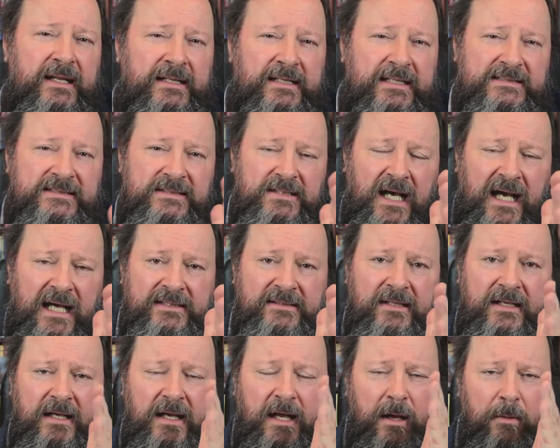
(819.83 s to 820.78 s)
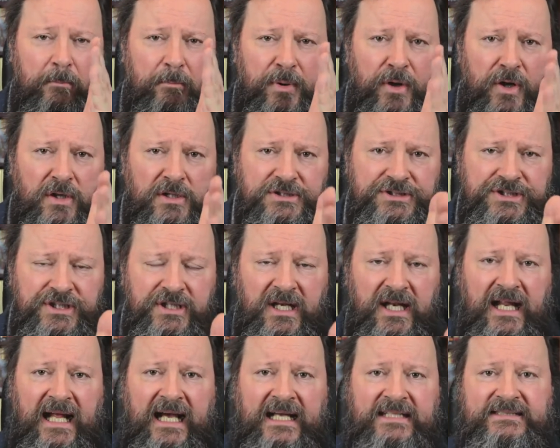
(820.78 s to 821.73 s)
It is not
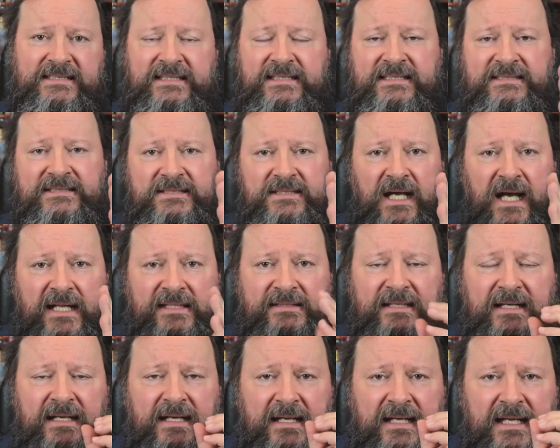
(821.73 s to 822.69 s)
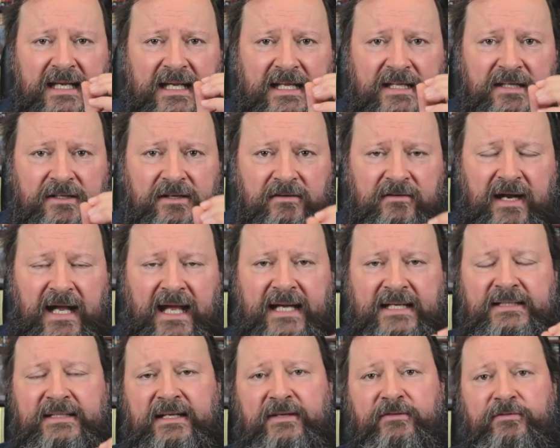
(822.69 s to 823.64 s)
personalized. It is not
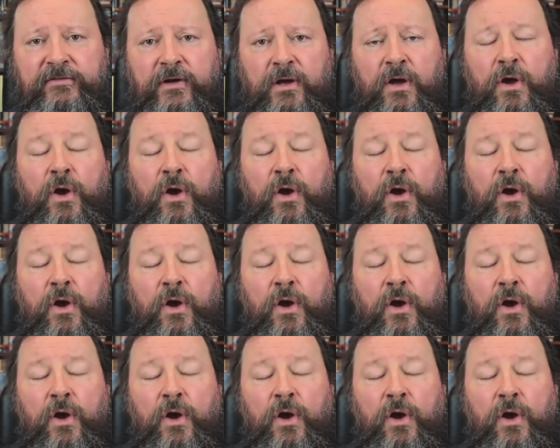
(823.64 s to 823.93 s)
interactive.